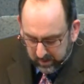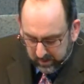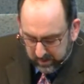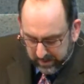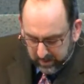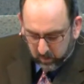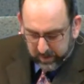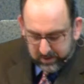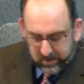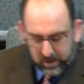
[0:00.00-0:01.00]
that it
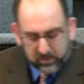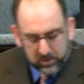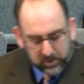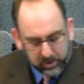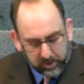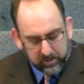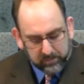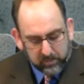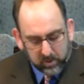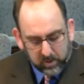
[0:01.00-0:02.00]
was of the Lord,
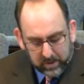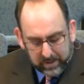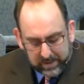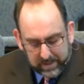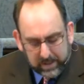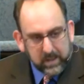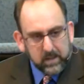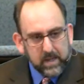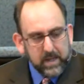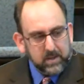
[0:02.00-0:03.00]
for he,
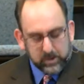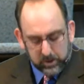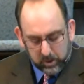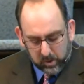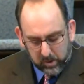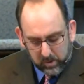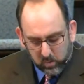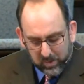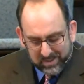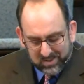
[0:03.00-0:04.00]
that is the Lord,
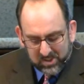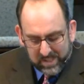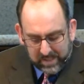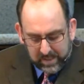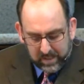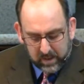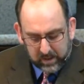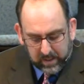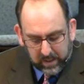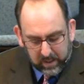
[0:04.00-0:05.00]
was seeking an
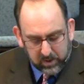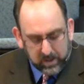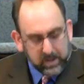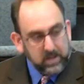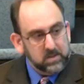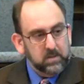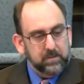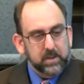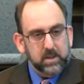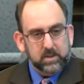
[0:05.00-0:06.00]
occasion against the
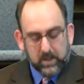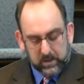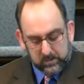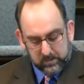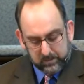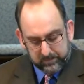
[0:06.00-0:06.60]
Philistines.